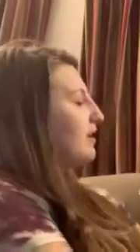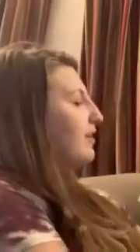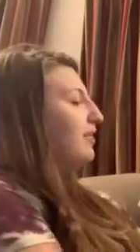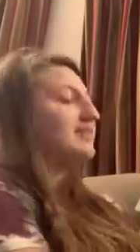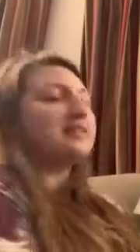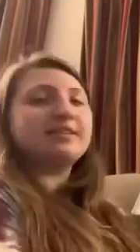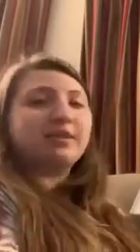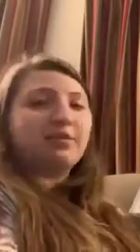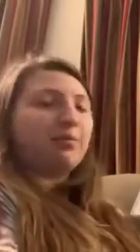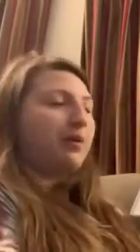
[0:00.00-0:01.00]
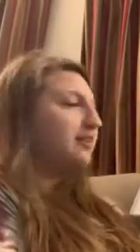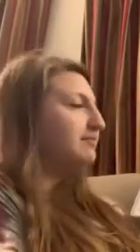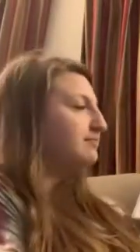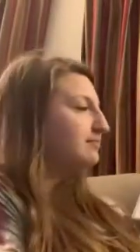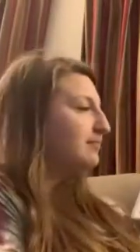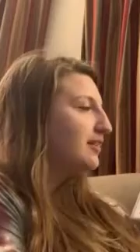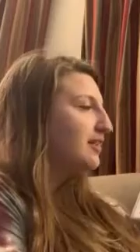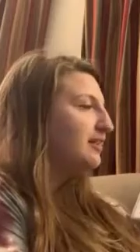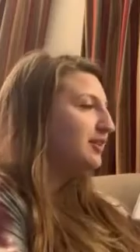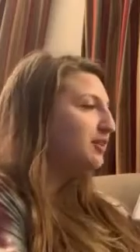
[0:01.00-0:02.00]
This is Little One.
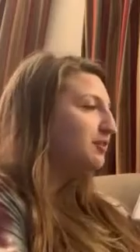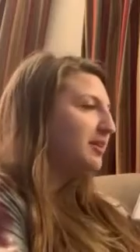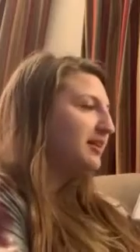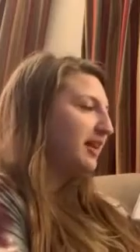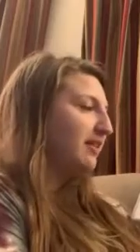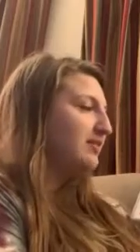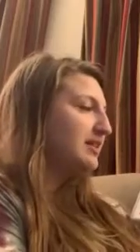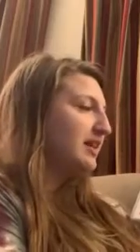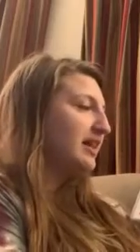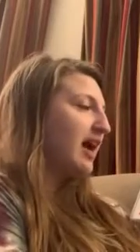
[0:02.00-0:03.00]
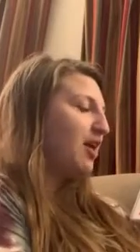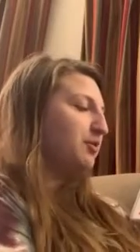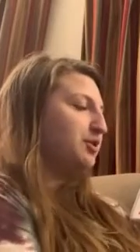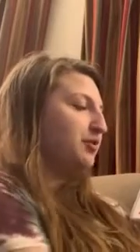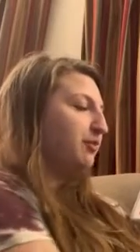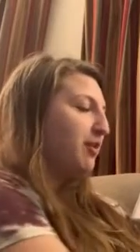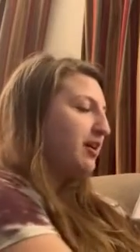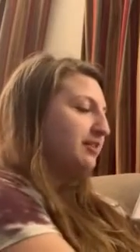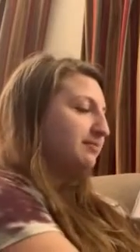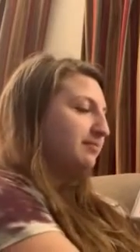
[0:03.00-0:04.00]
Little One lives in the house of
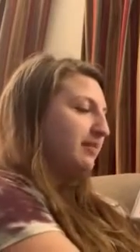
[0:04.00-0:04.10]
one.